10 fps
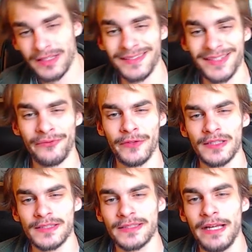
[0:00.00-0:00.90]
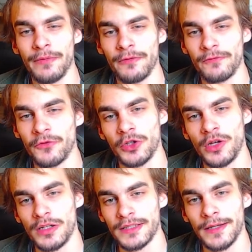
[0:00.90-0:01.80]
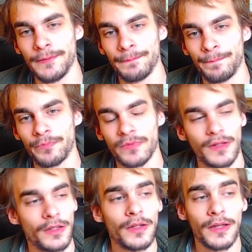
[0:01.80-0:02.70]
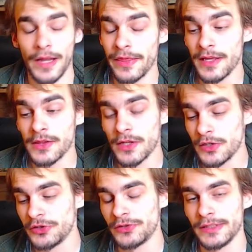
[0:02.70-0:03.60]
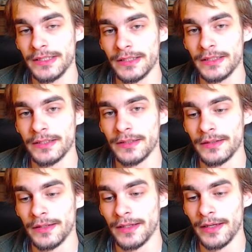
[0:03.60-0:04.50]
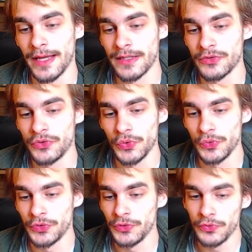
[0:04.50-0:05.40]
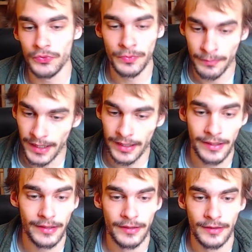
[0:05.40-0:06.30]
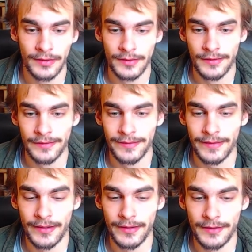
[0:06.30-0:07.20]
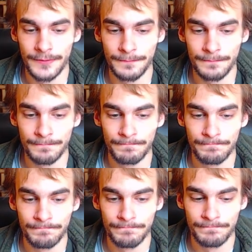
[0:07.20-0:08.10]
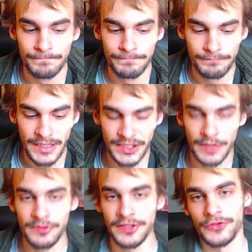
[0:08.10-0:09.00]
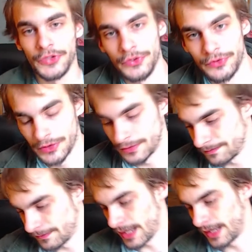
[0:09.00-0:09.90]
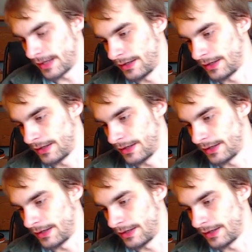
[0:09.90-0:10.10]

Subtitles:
to feel excitement for a long time. I think largely That's due to um, my substance use and